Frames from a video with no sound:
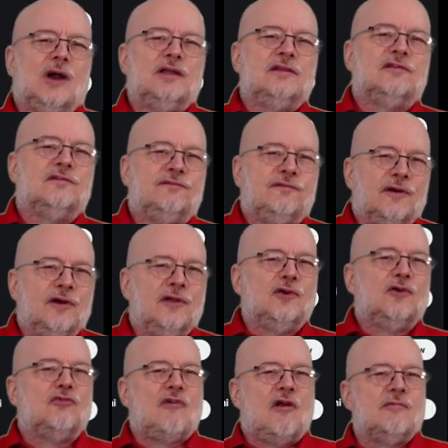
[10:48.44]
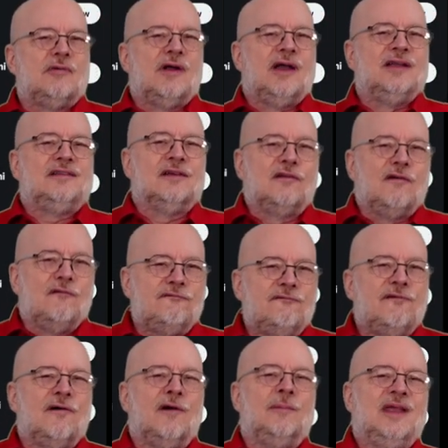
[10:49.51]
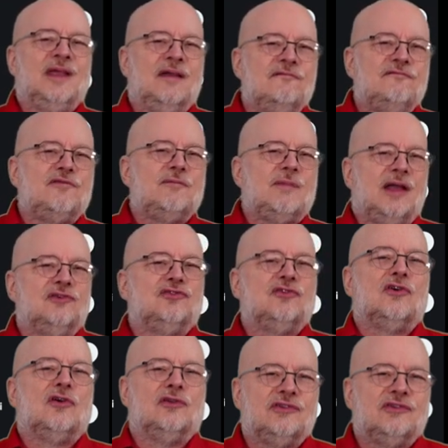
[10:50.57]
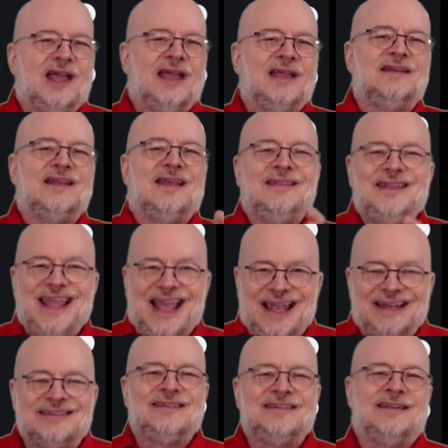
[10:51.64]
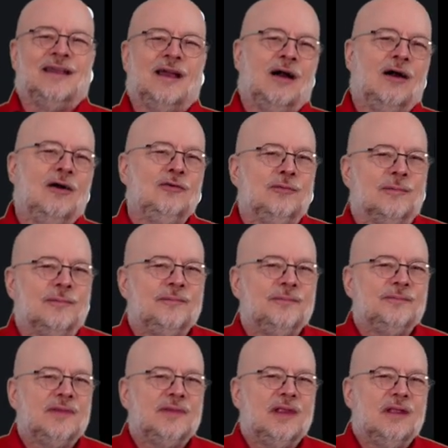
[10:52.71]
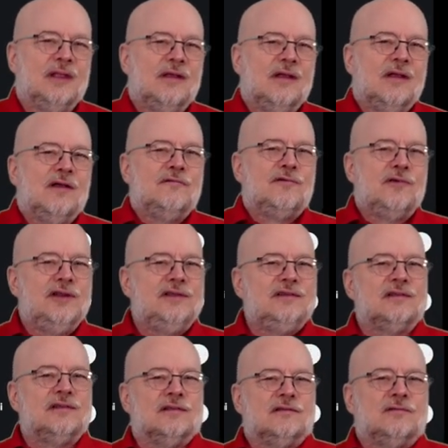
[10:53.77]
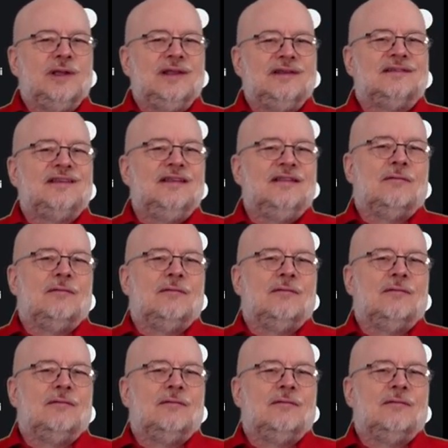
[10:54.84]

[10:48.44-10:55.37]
to further corroborate and confirm the information contained in the entity home. For instance, we can see that